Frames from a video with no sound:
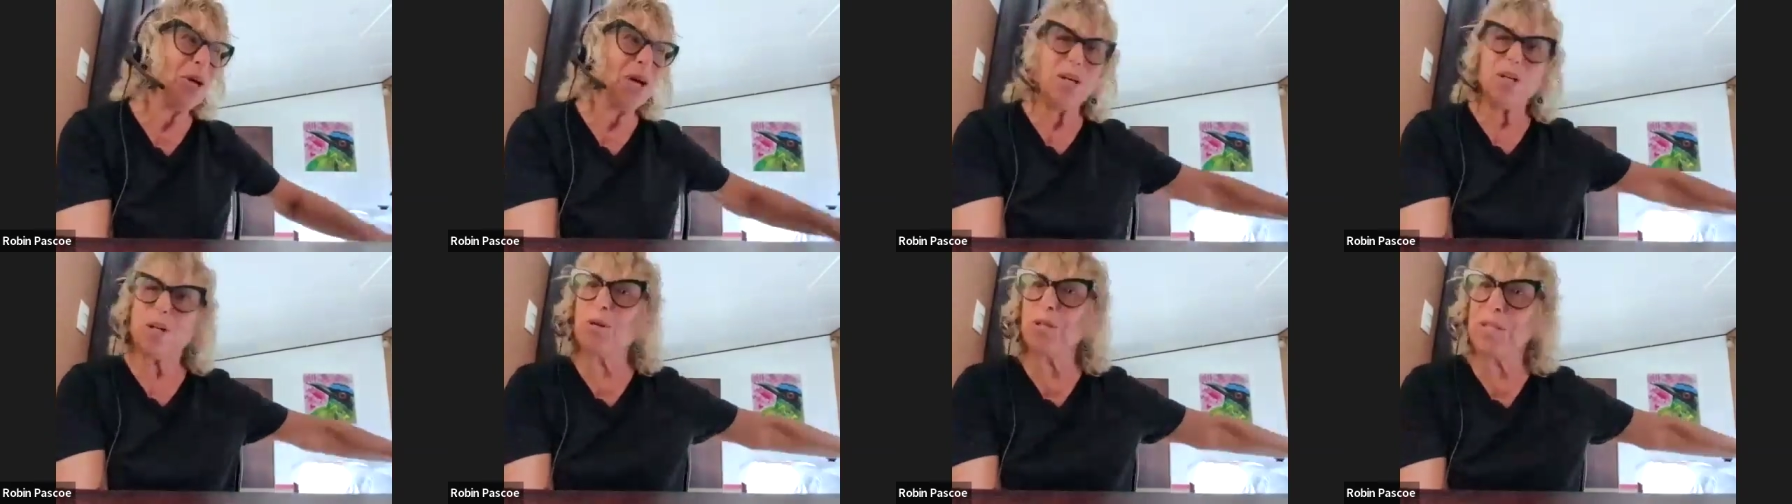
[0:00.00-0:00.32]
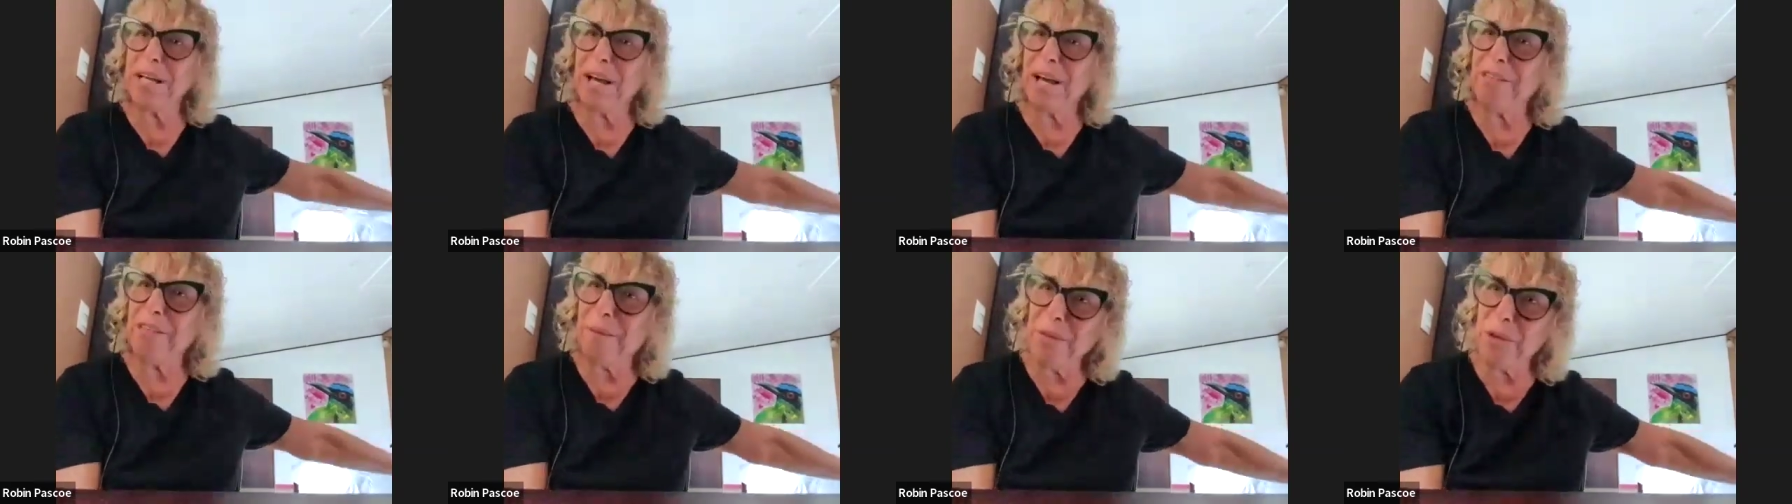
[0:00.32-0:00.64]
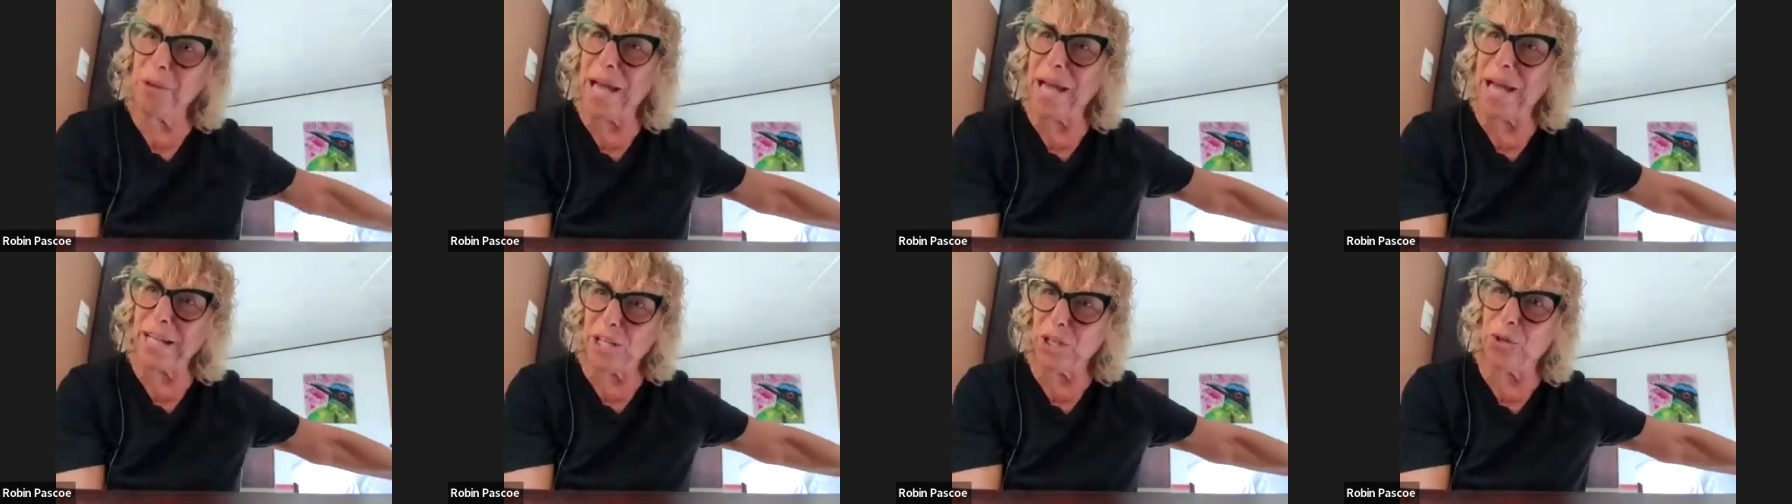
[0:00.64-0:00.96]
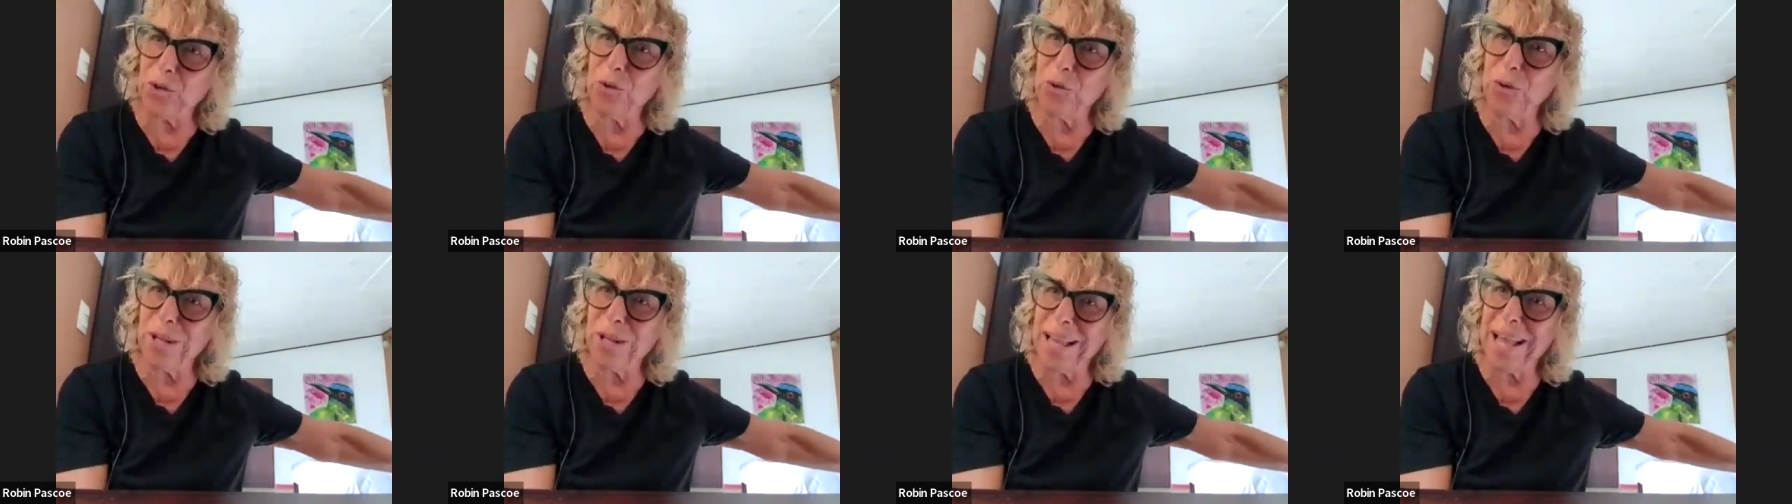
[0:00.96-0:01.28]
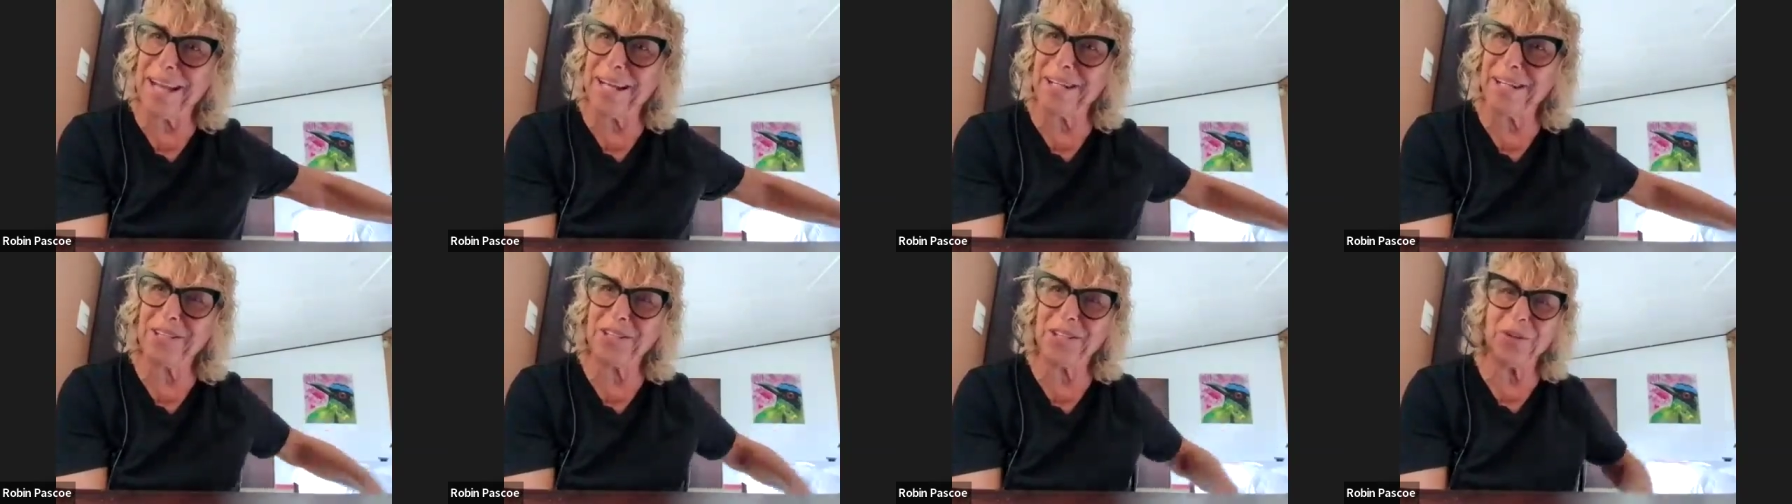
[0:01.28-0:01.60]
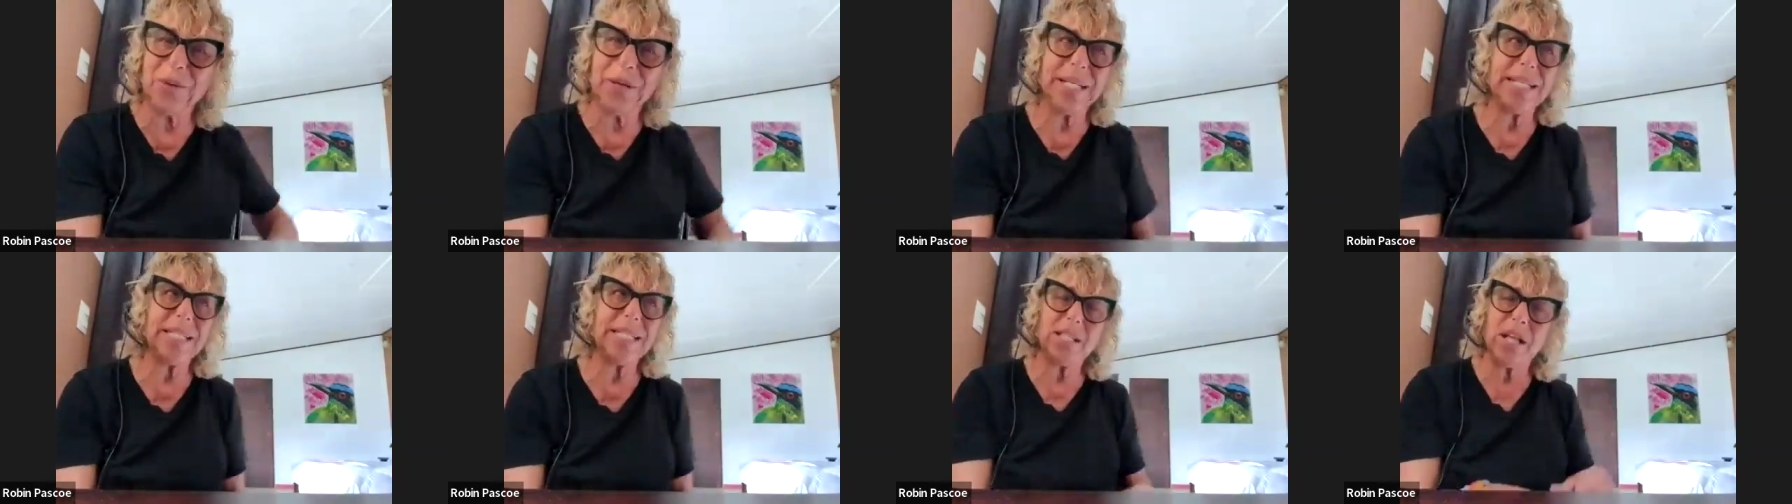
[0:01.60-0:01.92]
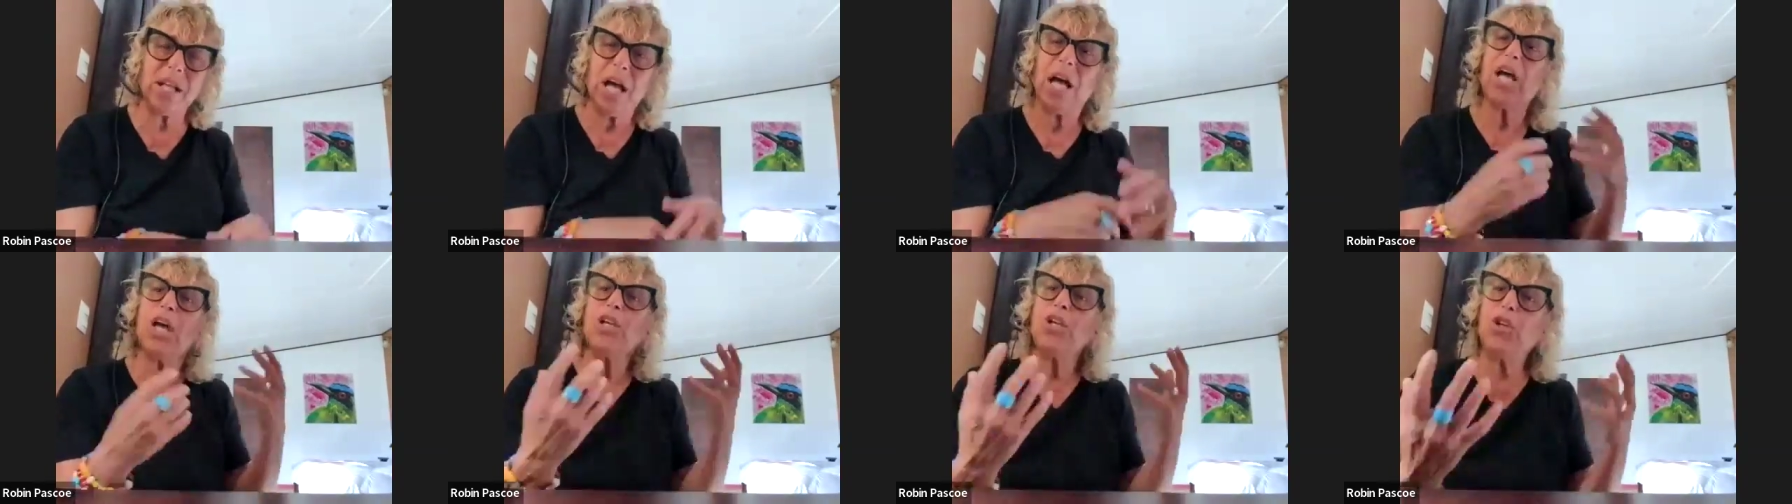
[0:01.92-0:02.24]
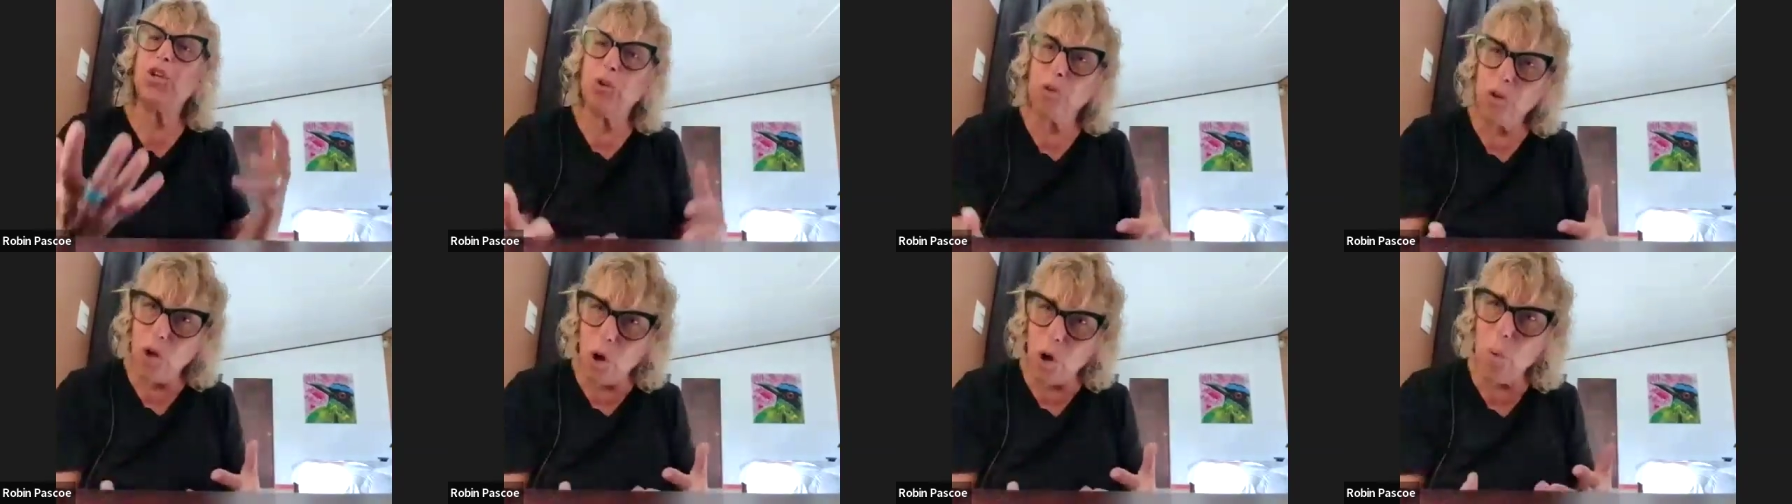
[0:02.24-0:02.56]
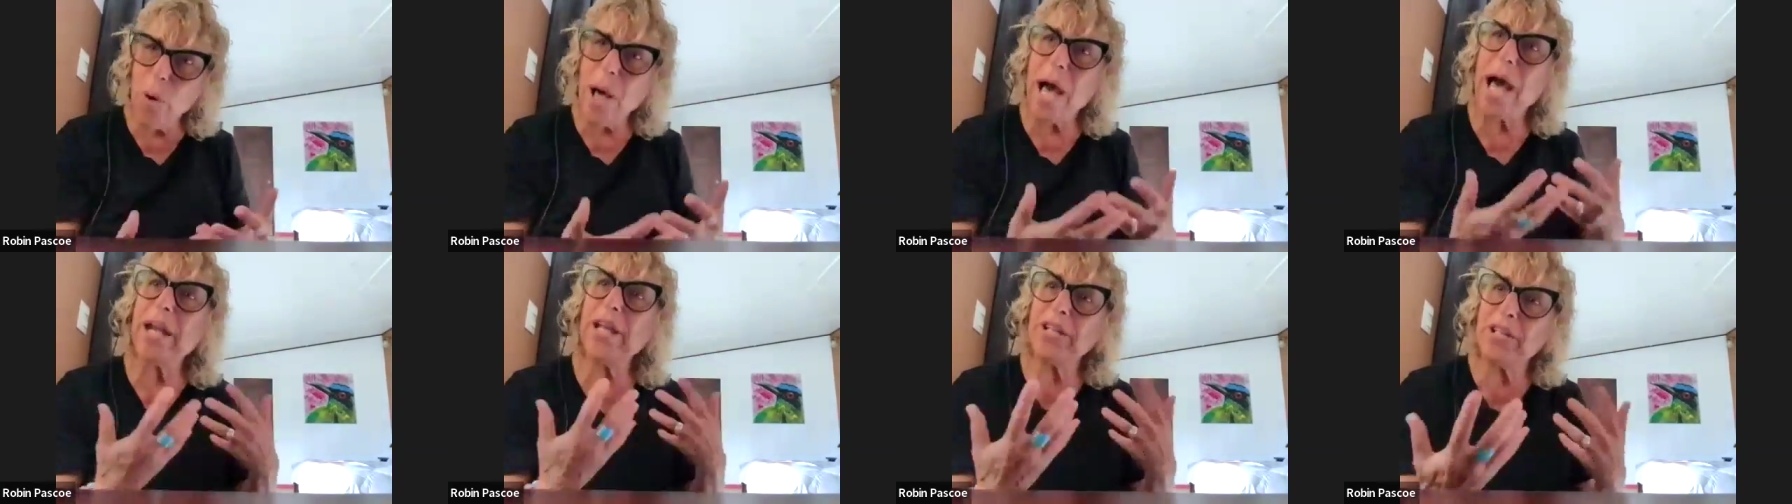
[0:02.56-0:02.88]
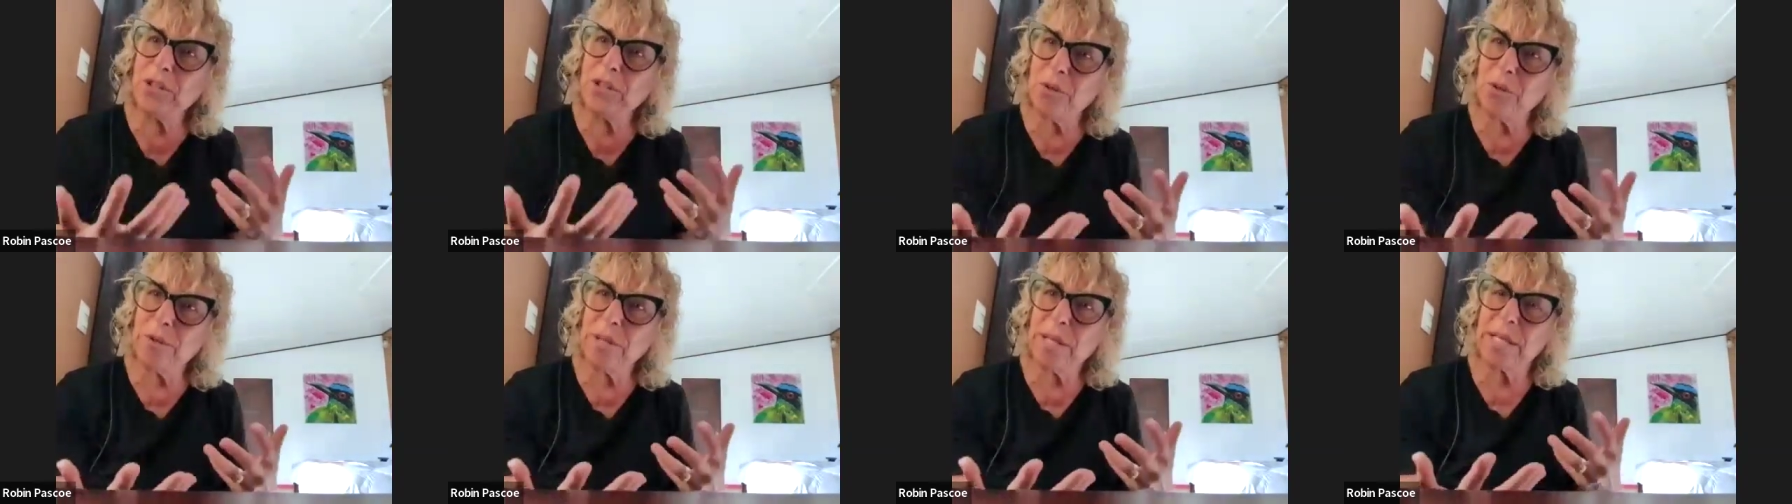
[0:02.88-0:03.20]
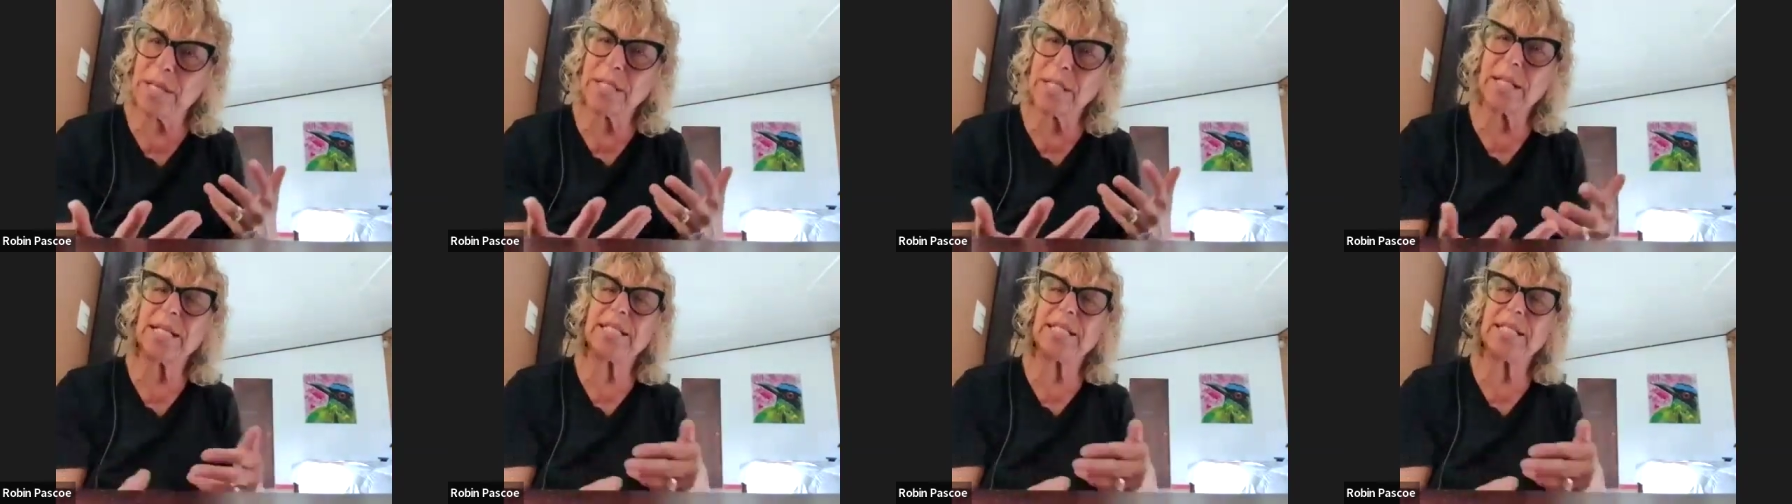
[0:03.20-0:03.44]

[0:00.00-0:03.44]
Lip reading: Don't tell them you had to Google how to do it. He says, you know how to do this.